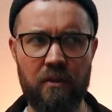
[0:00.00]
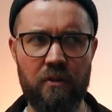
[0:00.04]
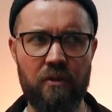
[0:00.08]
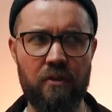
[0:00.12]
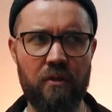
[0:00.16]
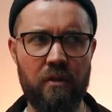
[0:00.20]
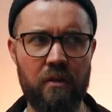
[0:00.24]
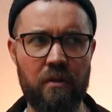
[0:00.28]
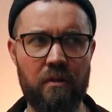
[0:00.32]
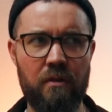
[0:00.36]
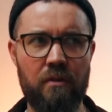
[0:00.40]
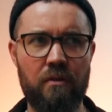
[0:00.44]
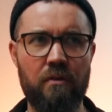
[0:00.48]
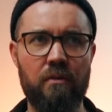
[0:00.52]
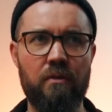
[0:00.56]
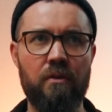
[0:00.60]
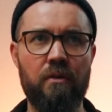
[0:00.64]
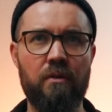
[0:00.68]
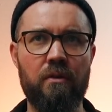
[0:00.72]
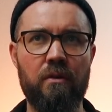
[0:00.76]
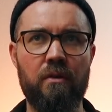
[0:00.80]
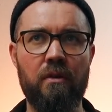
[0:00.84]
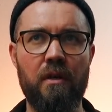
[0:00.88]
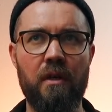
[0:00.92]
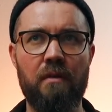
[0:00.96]
just so you
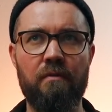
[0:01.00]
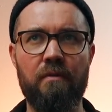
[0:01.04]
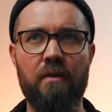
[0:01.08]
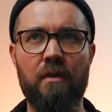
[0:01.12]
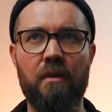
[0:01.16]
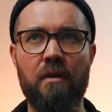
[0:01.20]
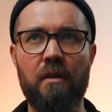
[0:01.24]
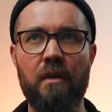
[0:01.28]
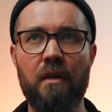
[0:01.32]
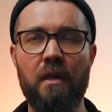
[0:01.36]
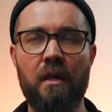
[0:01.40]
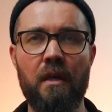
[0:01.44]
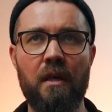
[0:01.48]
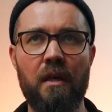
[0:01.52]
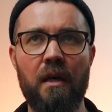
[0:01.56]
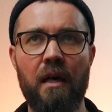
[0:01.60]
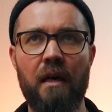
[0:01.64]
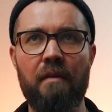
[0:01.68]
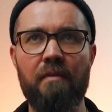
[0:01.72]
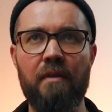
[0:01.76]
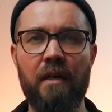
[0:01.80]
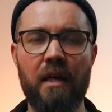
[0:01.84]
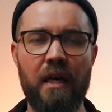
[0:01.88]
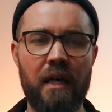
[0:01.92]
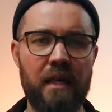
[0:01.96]
can have an
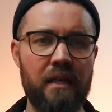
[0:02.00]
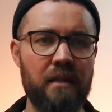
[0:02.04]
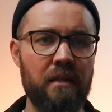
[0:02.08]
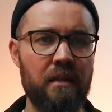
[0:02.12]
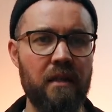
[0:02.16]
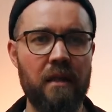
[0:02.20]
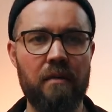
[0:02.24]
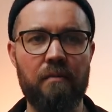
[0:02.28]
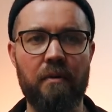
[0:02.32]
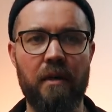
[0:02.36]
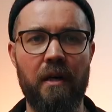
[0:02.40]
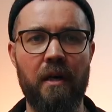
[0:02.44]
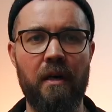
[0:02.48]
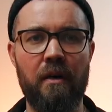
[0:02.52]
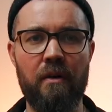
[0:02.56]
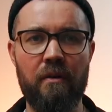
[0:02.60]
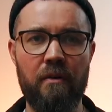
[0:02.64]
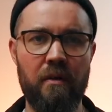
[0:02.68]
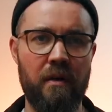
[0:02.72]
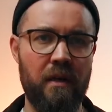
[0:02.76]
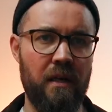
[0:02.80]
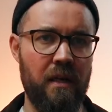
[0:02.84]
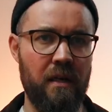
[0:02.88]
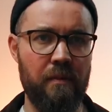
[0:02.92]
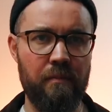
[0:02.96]
idea about how
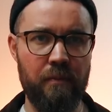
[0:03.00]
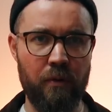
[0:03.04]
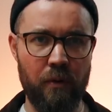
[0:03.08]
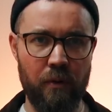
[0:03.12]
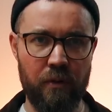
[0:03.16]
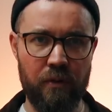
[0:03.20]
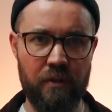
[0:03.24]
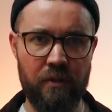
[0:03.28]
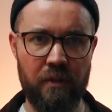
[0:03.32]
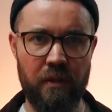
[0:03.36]
I approach